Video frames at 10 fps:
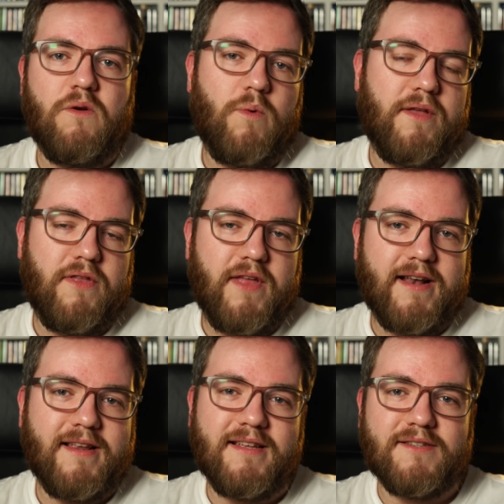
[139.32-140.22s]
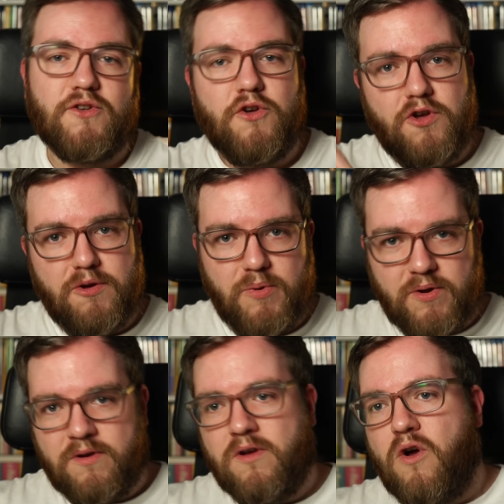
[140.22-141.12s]
whether that is
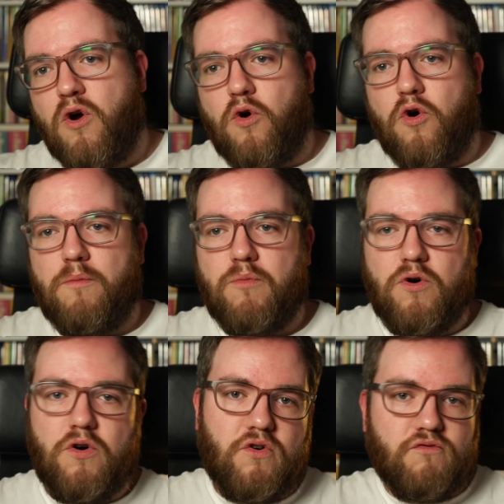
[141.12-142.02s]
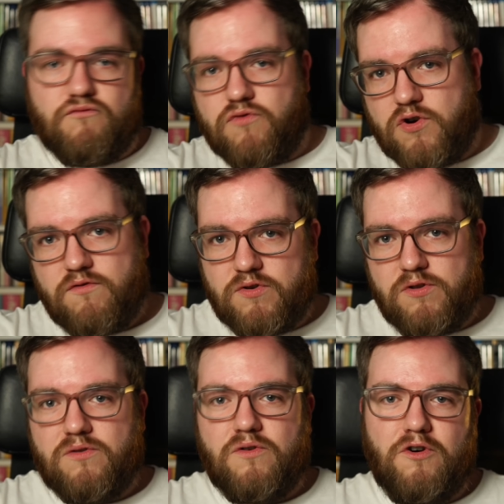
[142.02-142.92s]
urban or more
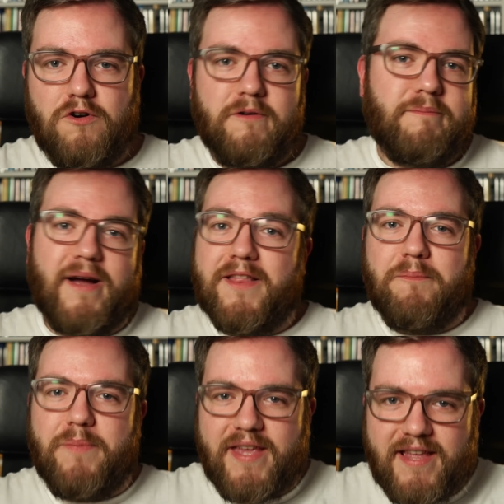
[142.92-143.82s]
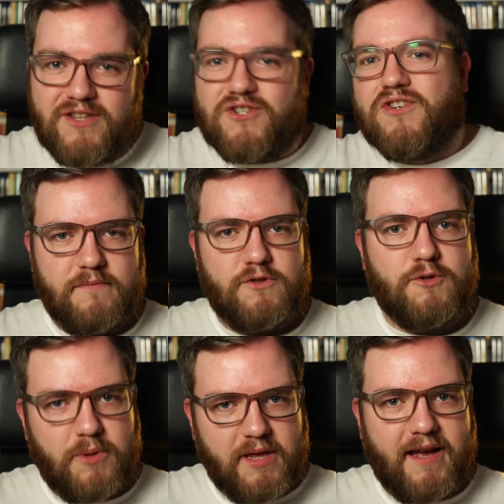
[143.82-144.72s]
rural or by the beach.
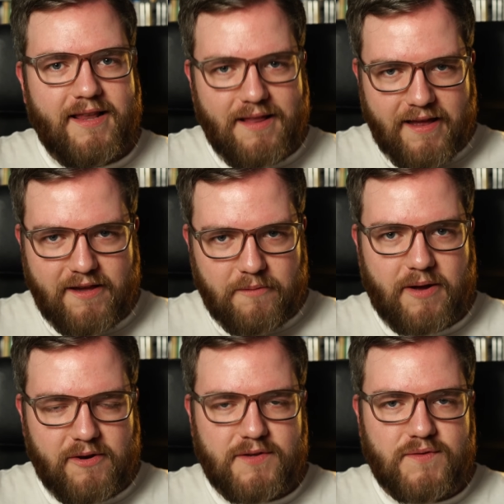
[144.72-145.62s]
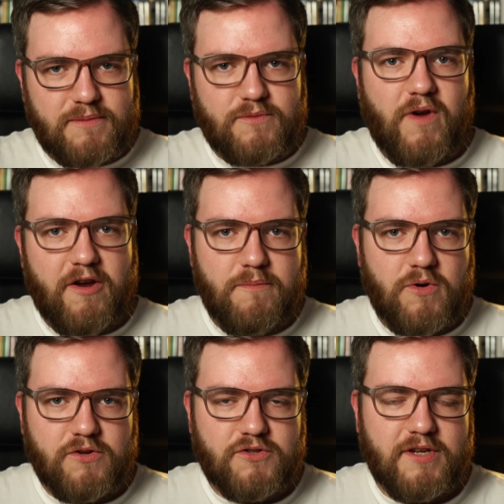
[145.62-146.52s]
Something I like about his films very
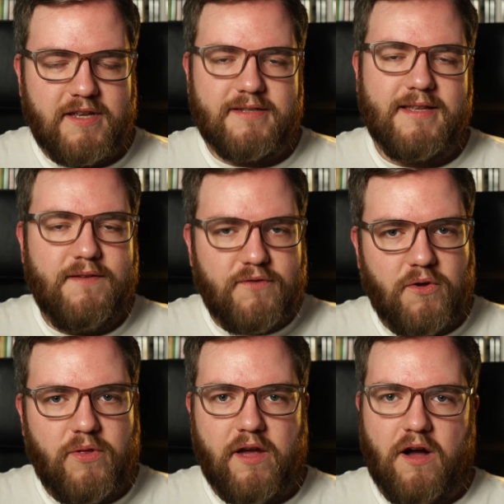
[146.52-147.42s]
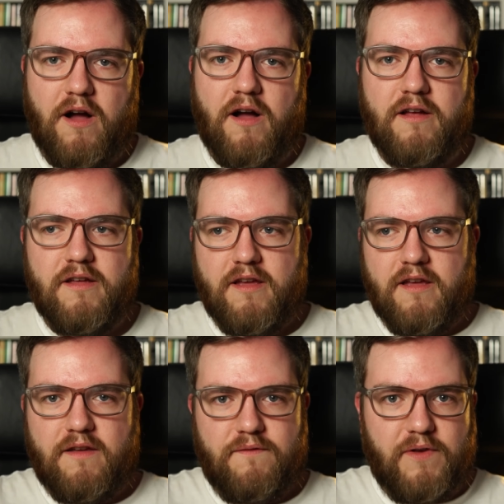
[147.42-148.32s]
much is even though they are
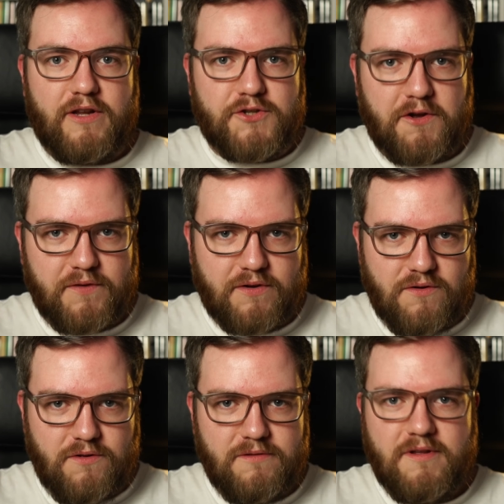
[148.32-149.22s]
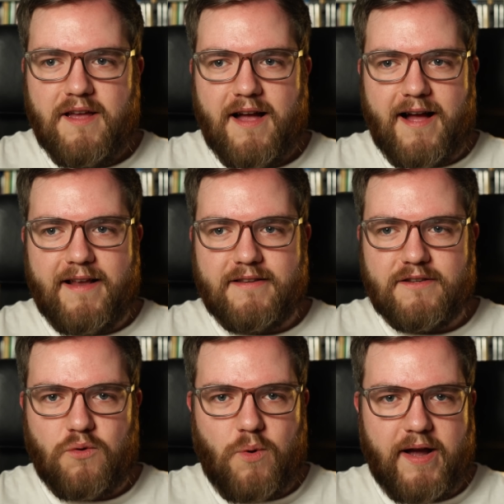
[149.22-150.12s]
philosophical
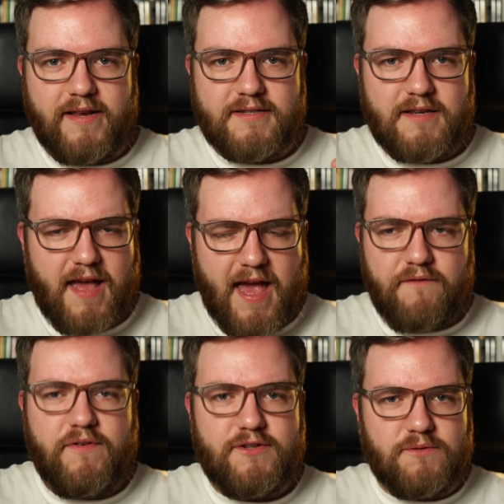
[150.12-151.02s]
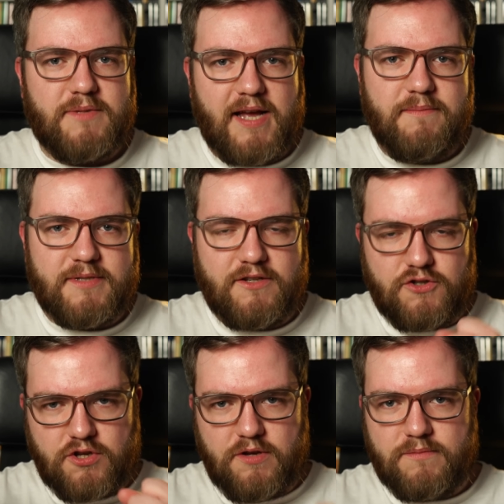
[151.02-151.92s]
and quite heavy sometimes in
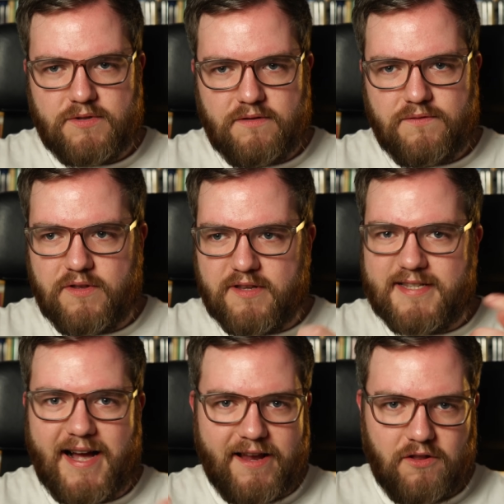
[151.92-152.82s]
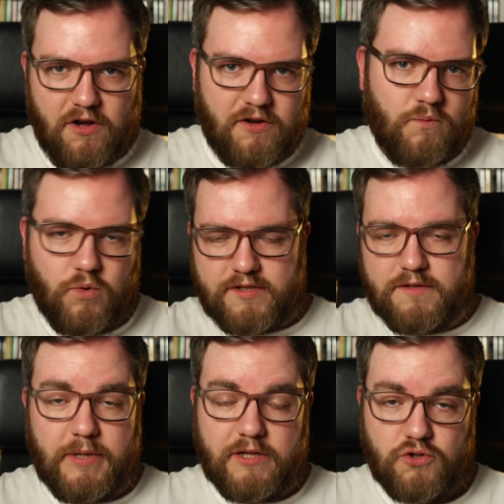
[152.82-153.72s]
terms of the dialogue and what is
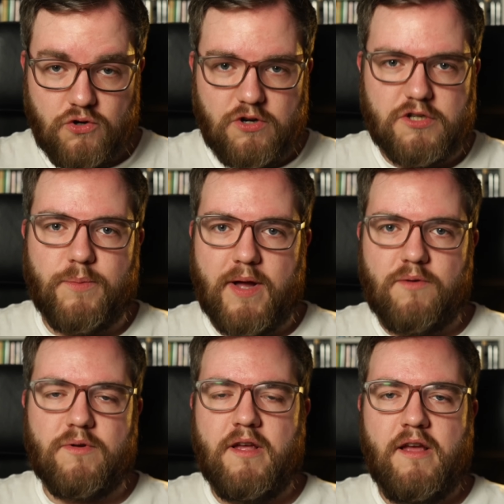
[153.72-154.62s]
being talked about,